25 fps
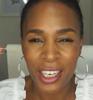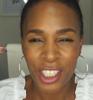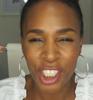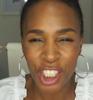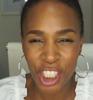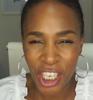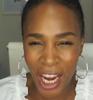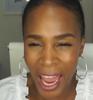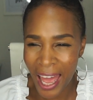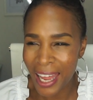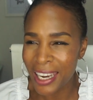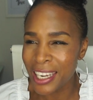
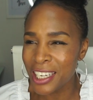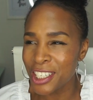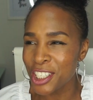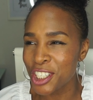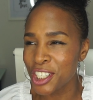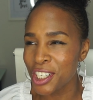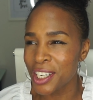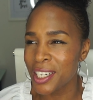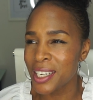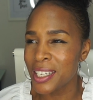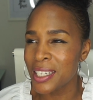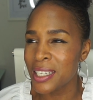
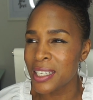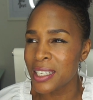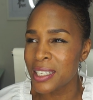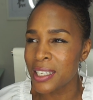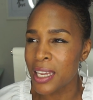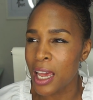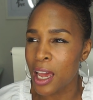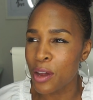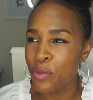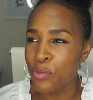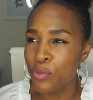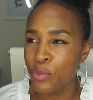
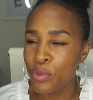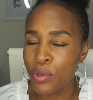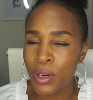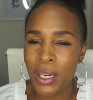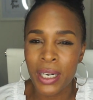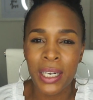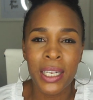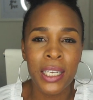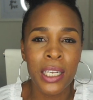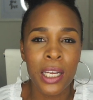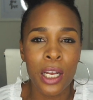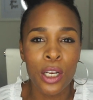challenges and
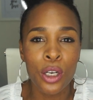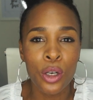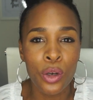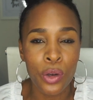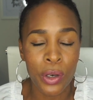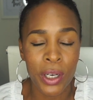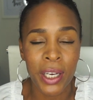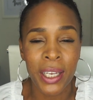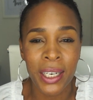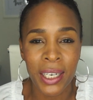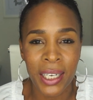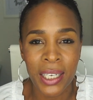really
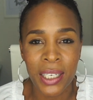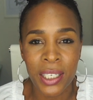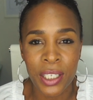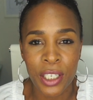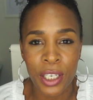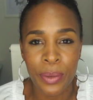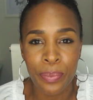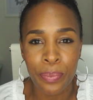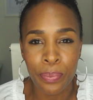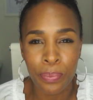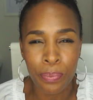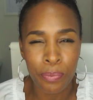looking
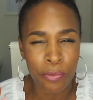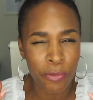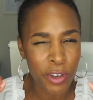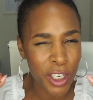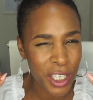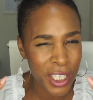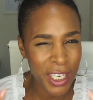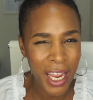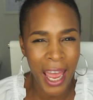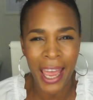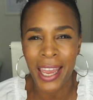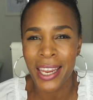into
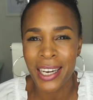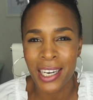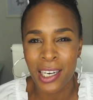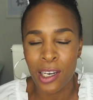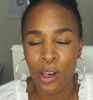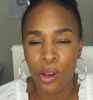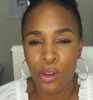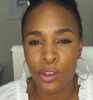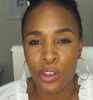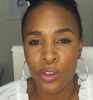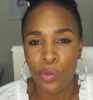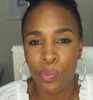retaining
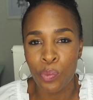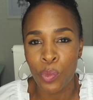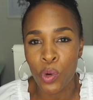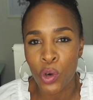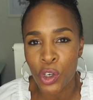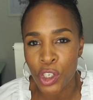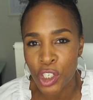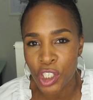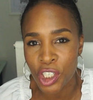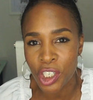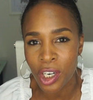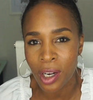lots of
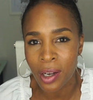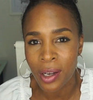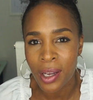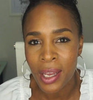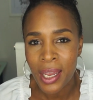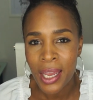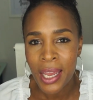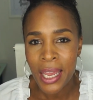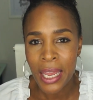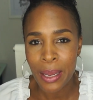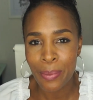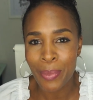moisture
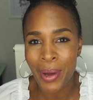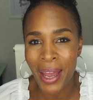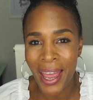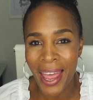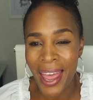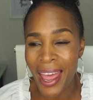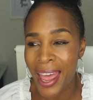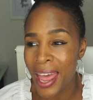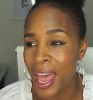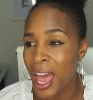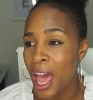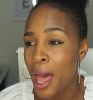in my
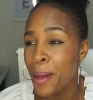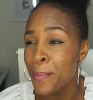hair.